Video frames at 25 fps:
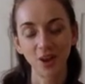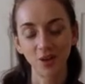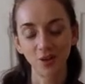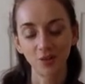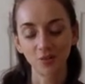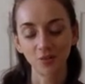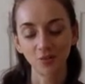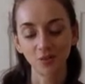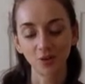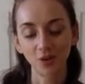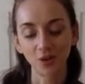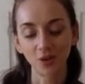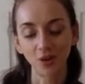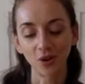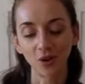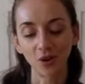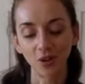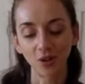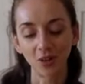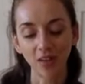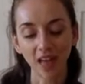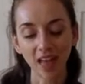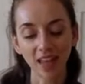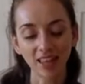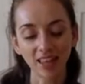Roll
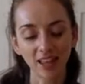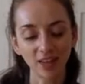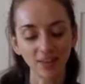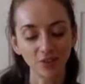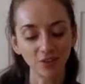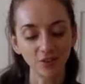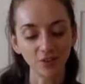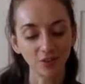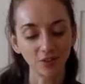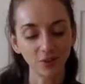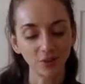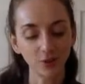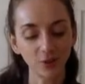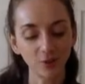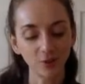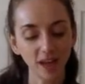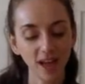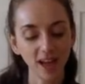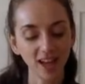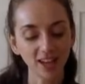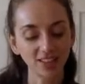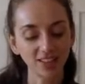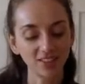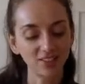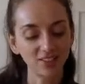that left shoulder
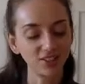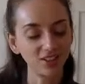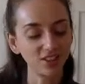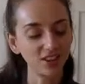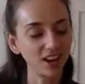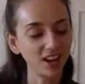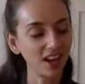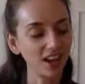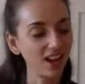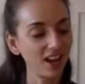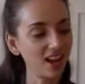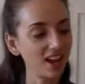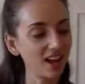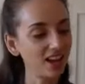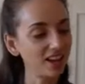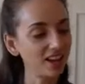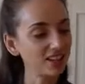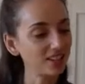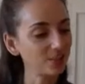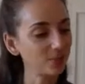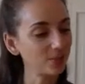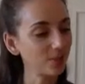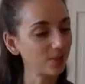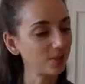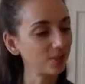back
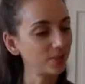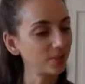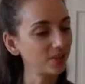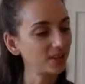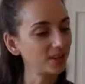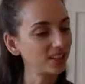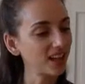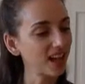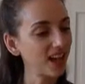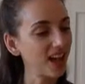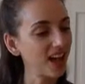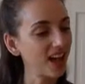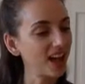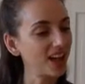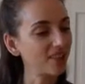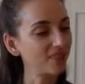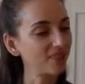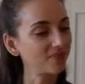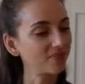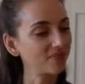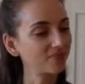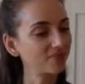just one more time.